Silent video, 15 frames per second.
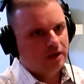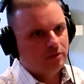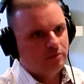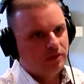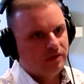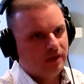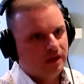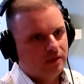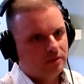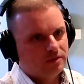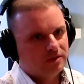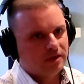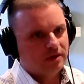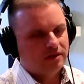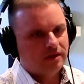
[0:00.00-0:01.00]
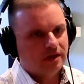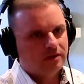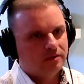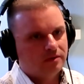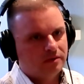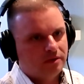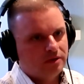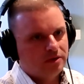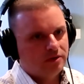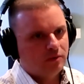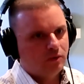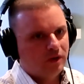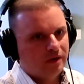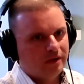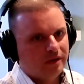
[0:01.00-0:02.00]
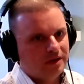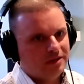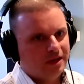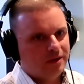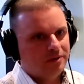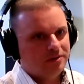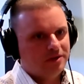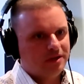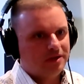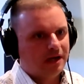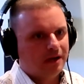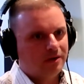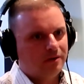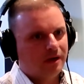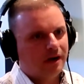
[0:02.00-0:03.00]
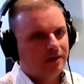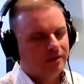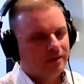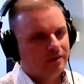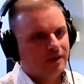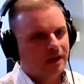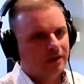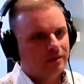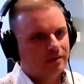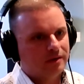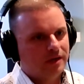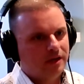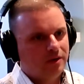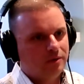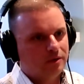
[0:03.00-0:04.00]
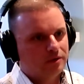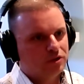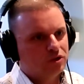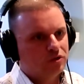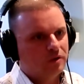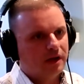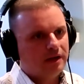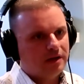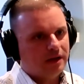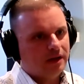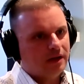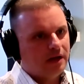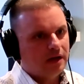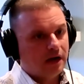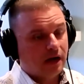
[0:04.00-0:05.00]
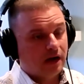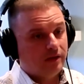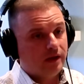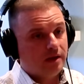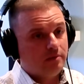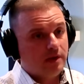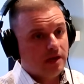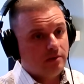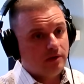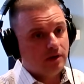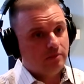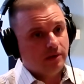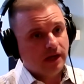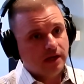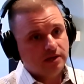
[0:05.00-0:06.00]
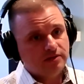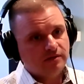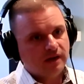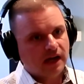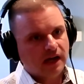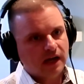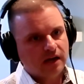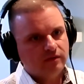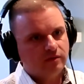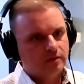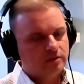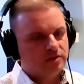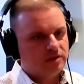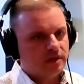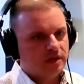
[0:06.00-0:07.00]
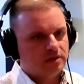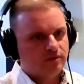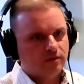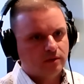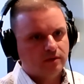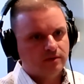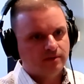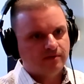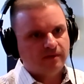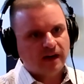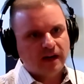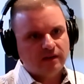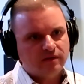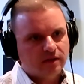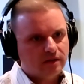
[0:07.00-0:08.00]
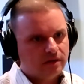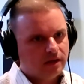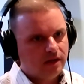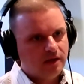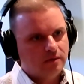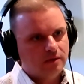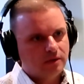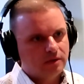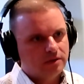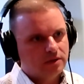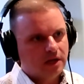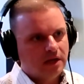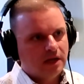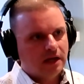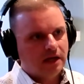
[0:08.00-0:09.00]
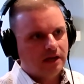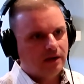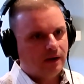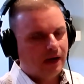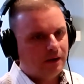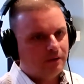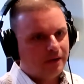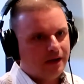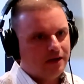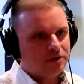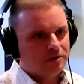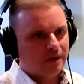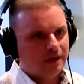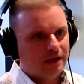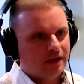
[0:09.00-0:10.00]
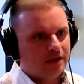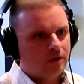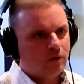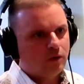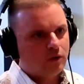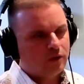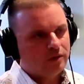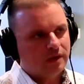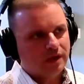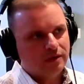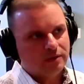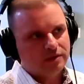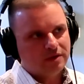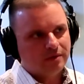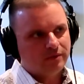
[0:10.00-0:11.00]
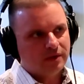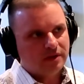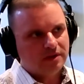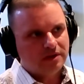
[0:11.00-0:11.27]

but one of the things they don't see are how are their other keywords trending? Are they maybe on page 5 or 6 for 5 other keywords? How are they trending? And could they do something